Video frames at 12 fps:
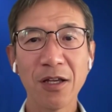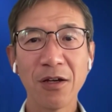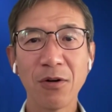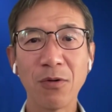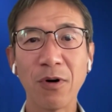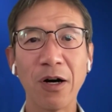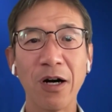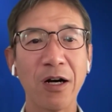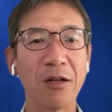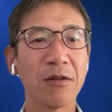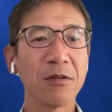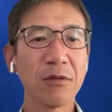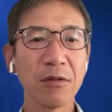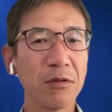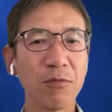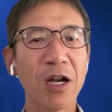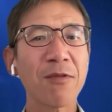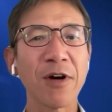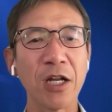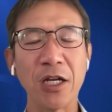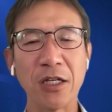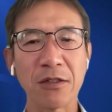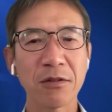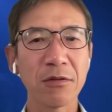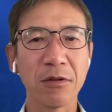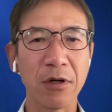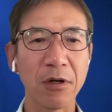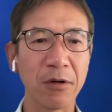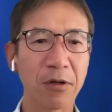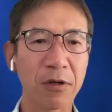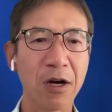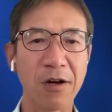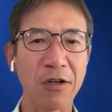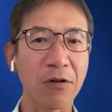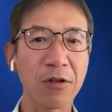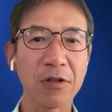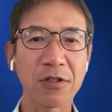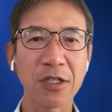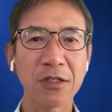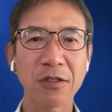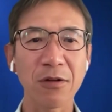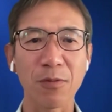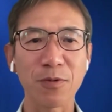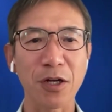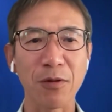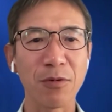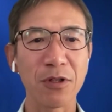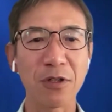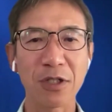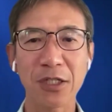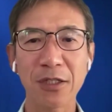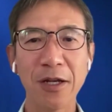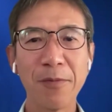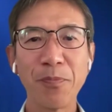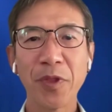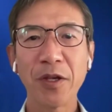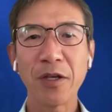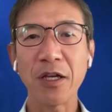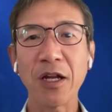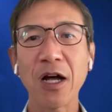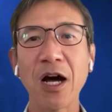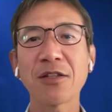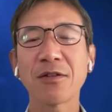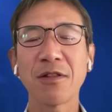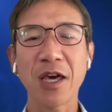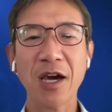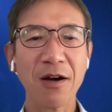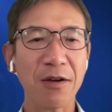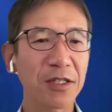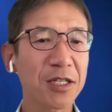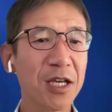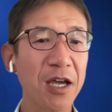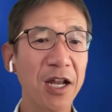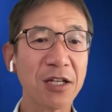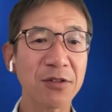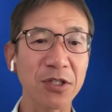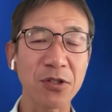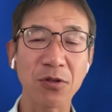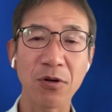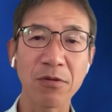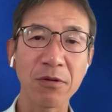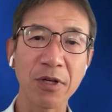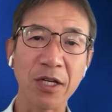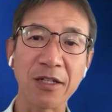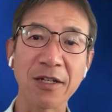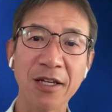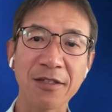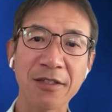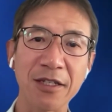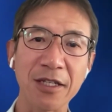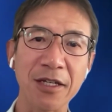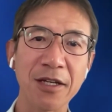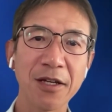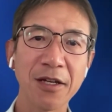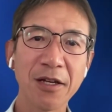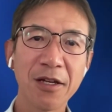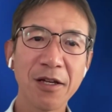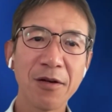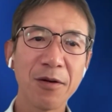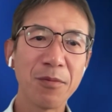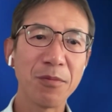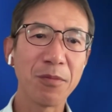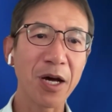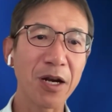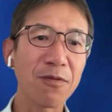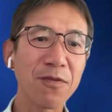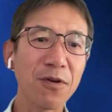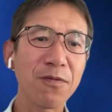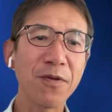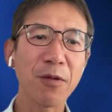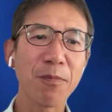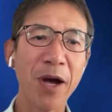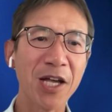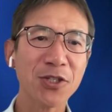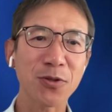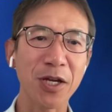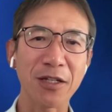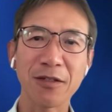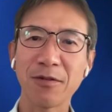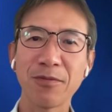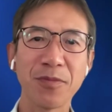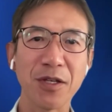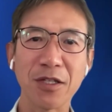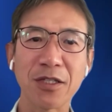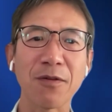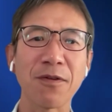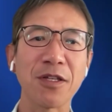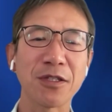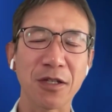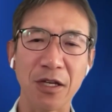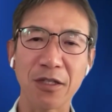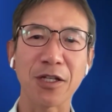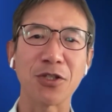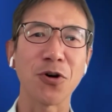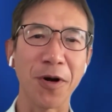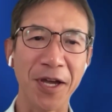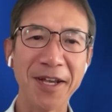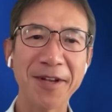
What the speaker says: or whatever it is, cardiologist, ophthalmologist. It has its own intensity. But if you feel passionate, it's a joy.